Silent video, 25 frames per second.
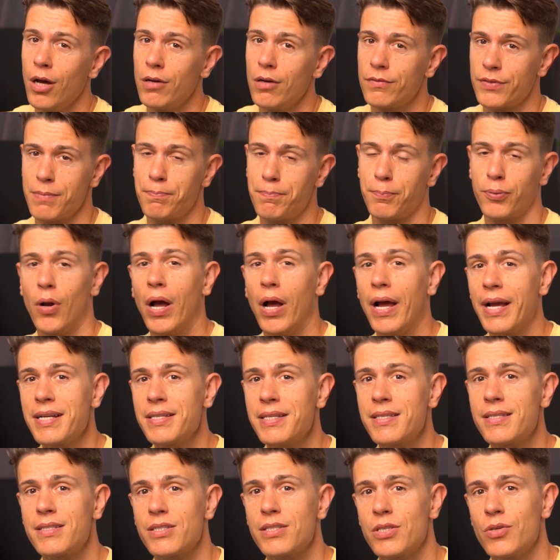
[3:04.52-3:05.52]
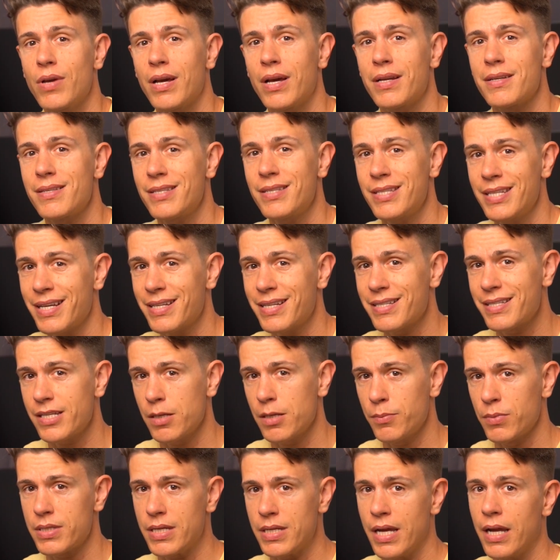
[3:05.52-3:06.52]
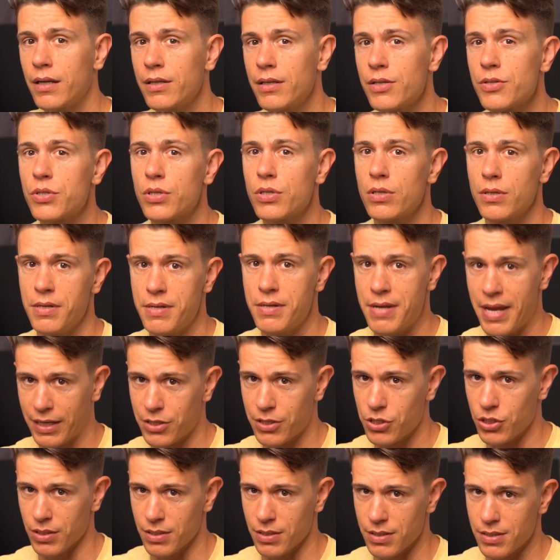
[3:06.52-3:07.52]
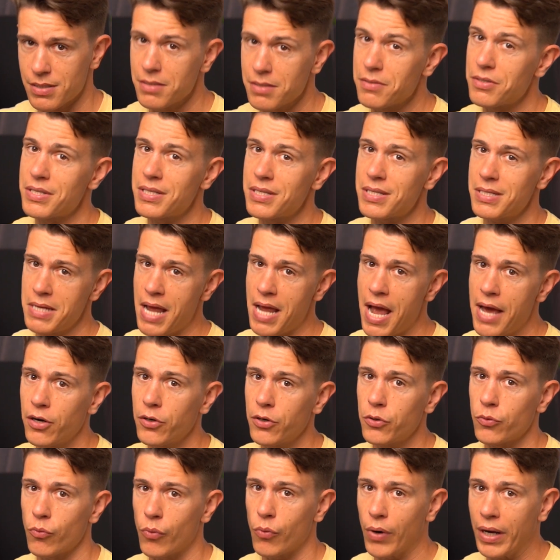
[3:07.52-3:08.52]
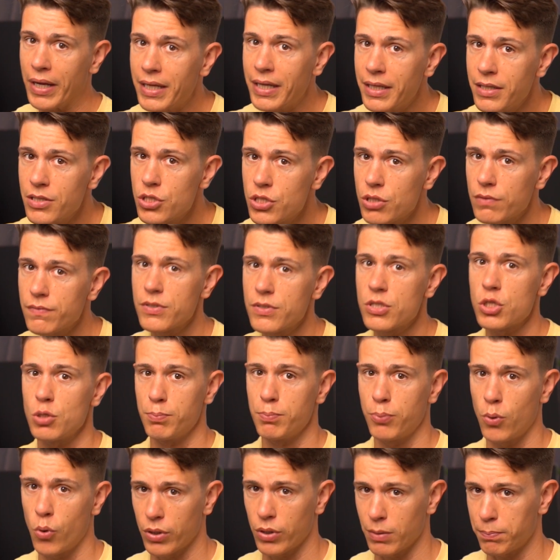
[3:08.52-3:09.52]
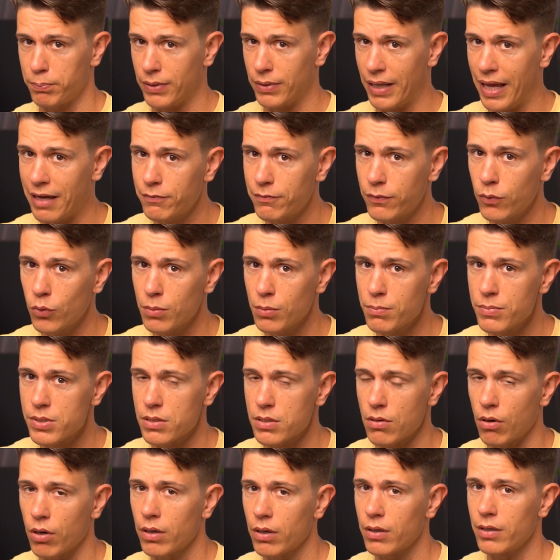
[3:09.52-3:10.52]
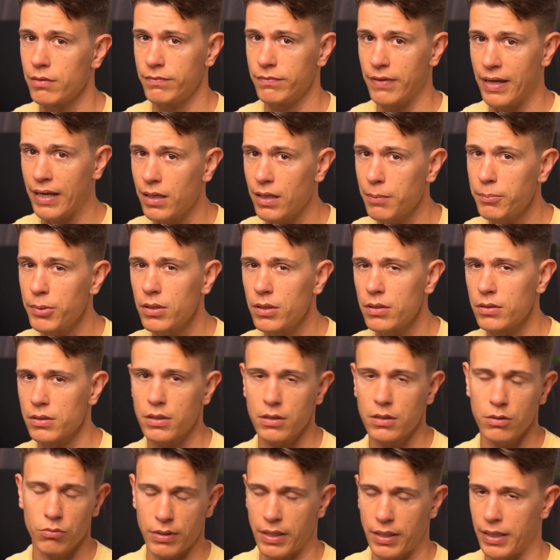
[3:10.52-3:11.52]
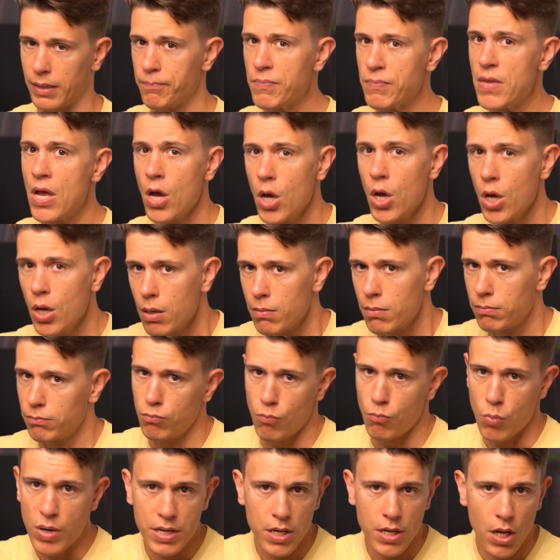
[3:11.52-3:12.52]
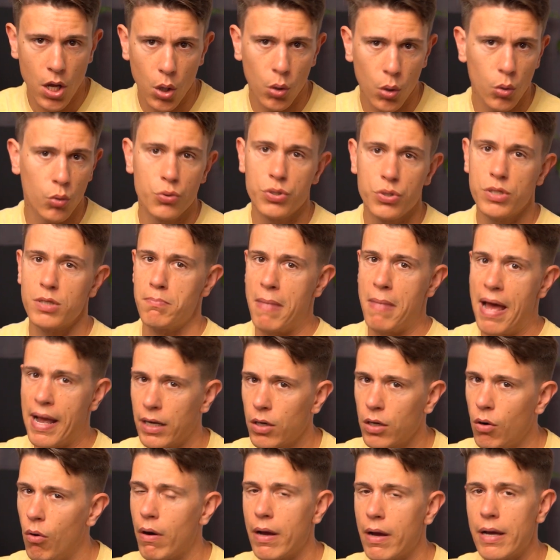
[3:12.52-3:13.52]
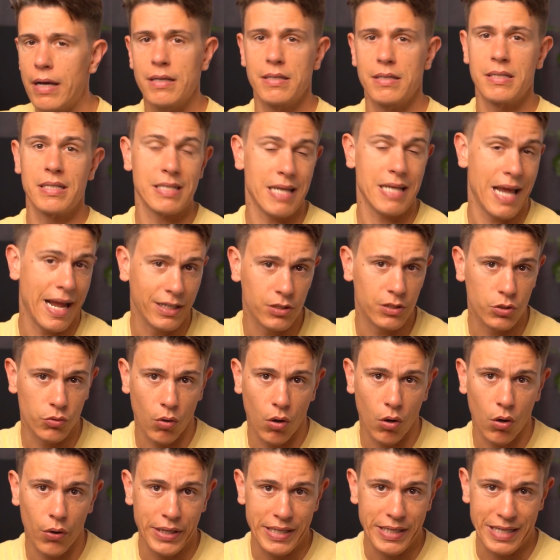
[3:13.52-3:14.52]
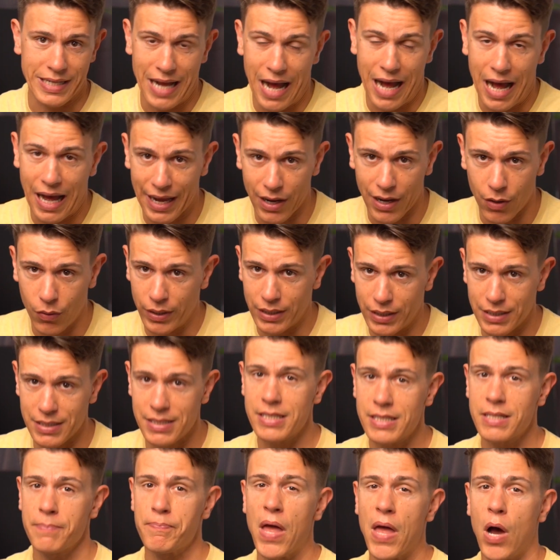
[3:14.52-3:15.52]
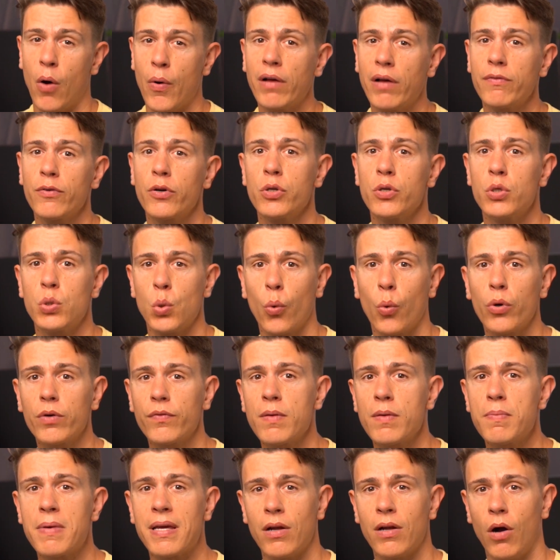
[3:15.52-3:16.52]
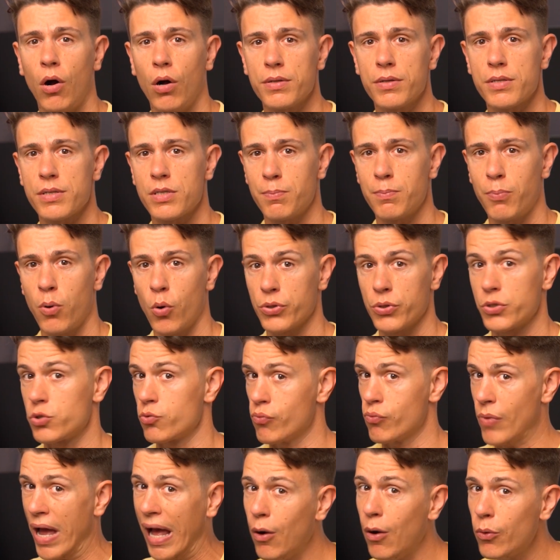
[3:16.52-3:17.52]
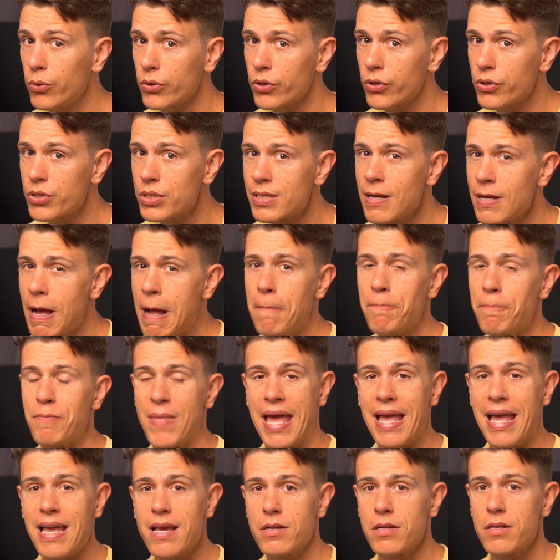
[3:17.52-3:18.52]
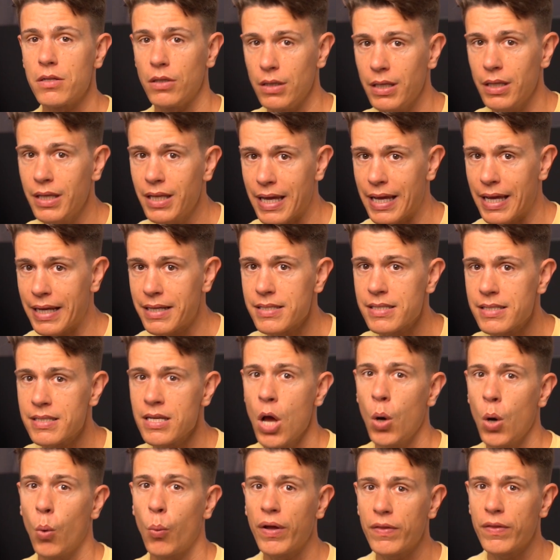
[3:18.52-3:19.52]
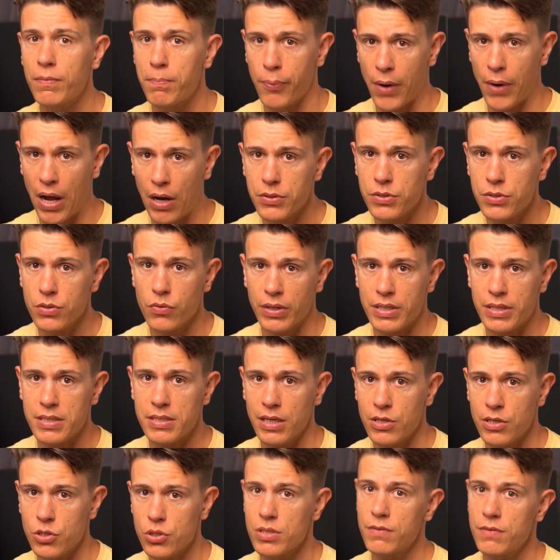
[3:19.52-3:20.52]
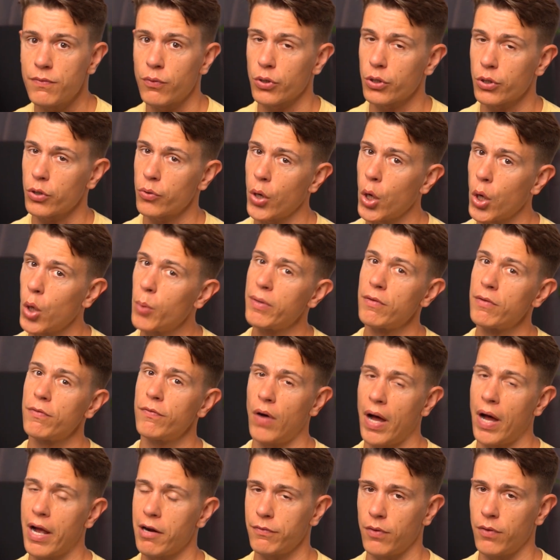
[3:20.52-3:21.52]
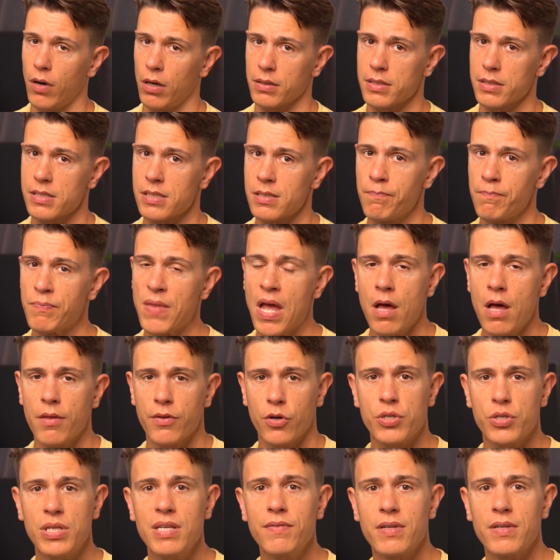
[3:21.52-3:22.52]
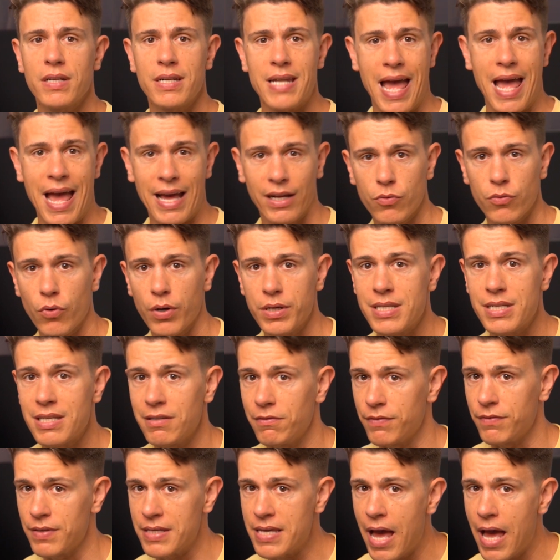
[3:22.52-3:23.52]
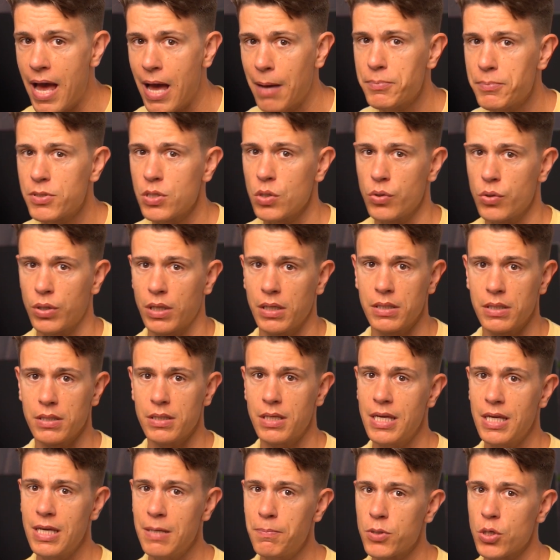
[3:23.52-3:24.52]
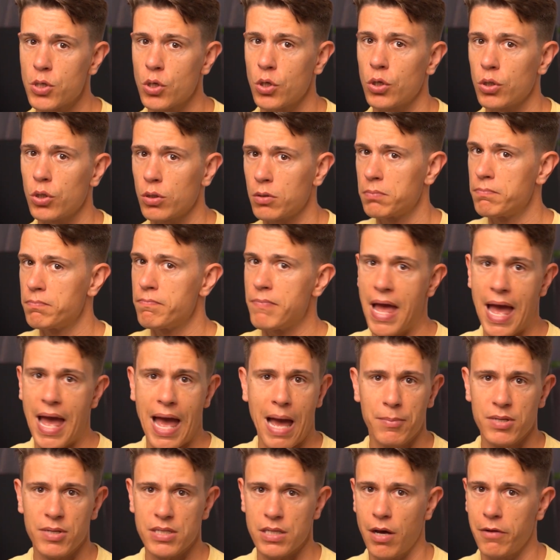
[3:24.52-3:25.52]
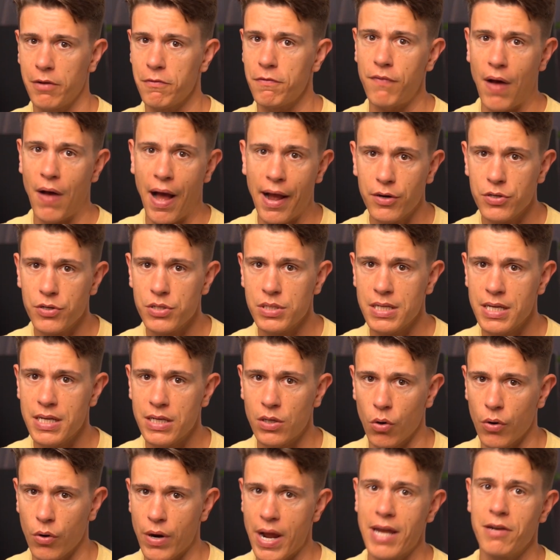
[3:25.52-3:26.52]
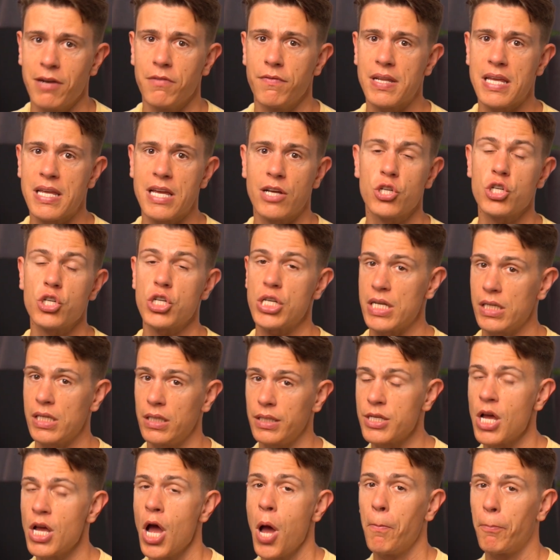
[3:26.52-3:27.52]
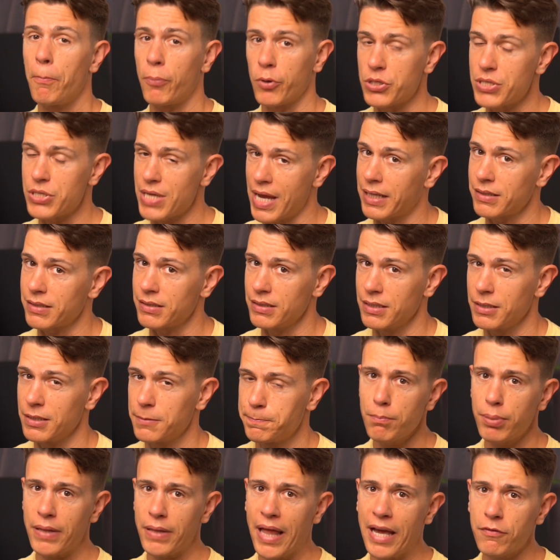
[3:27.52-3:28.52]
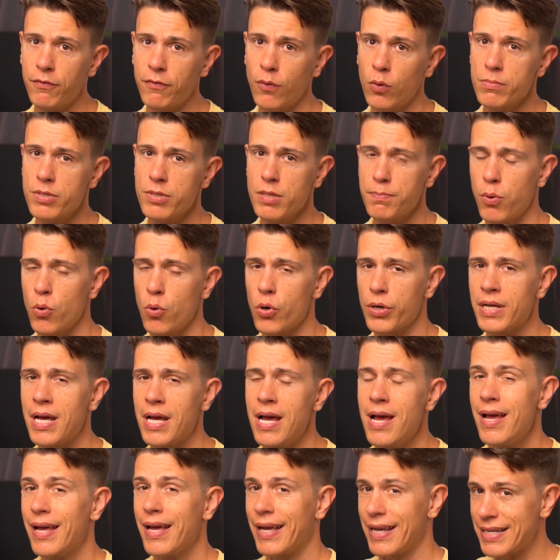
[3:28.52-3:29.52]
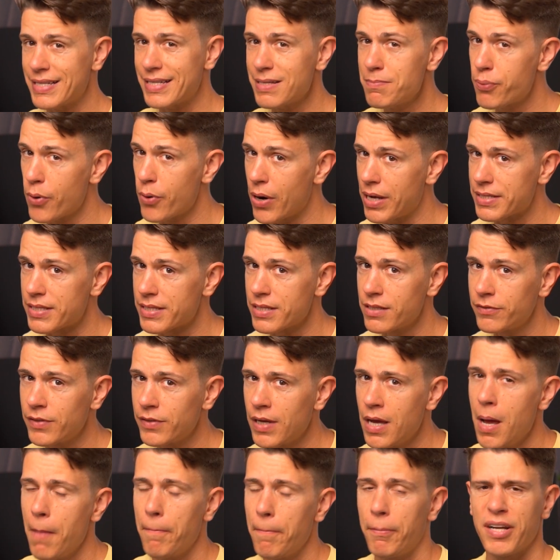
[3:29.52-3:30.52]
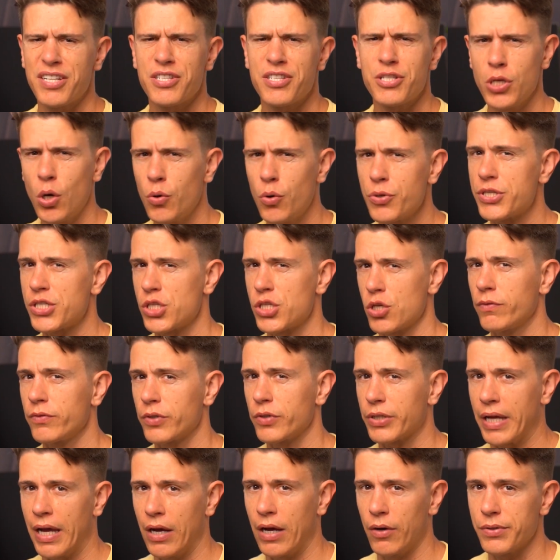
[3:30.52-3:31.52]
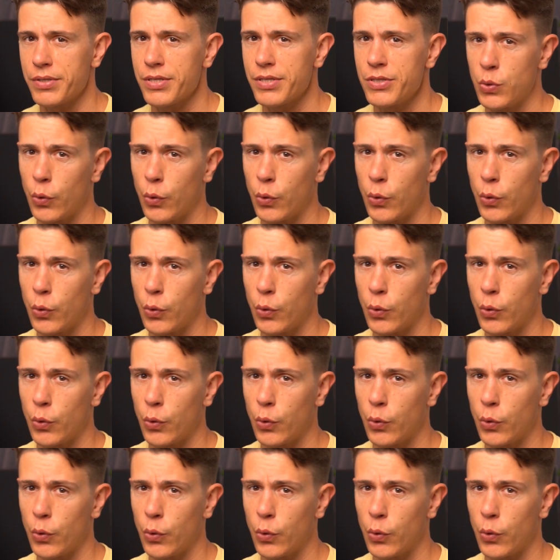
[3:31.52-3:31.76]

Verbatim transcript: For the price, you get six simultaneous connections. The standard range of supported platforms are available, including Windows, Mac OS, Android, and iOS. However, NordVPN also supports routers and Linux with browser extensions for Chrome and Firefox. There's even an Android TV app so you can keep your Amazon Fire Stick or Nvidia Shield protected. Platform support is impressive, but so is server count.